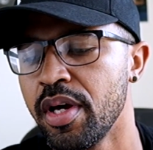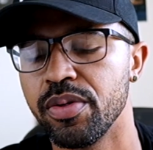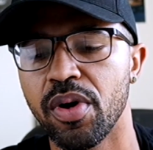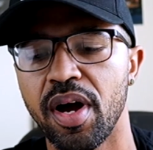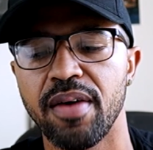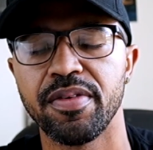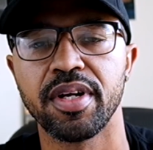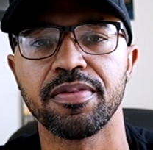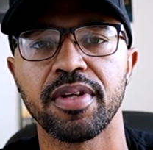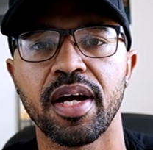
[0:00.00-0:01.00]
you don't have
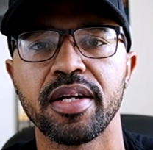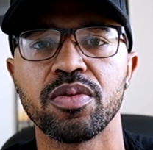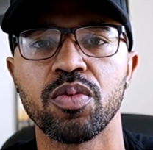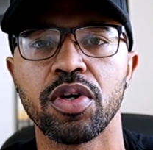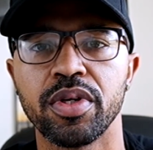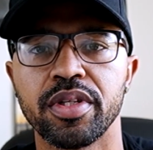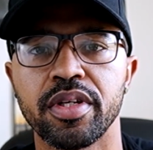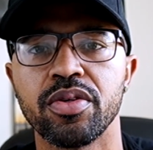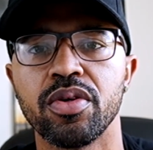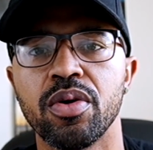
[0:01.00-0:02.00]
enough light to work with
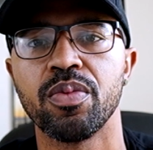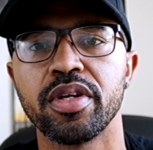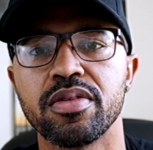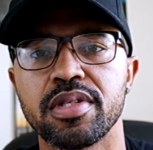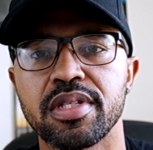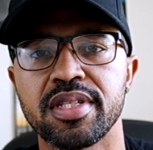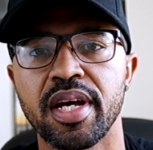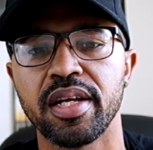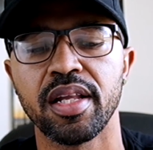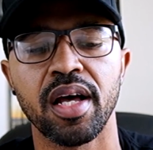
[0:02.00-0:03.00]
and you want to use a
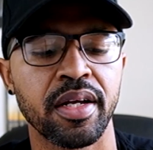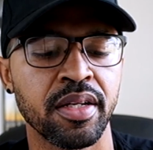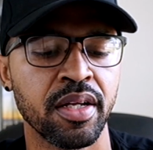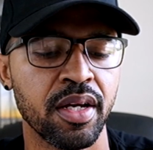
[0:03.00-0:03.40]
steady light.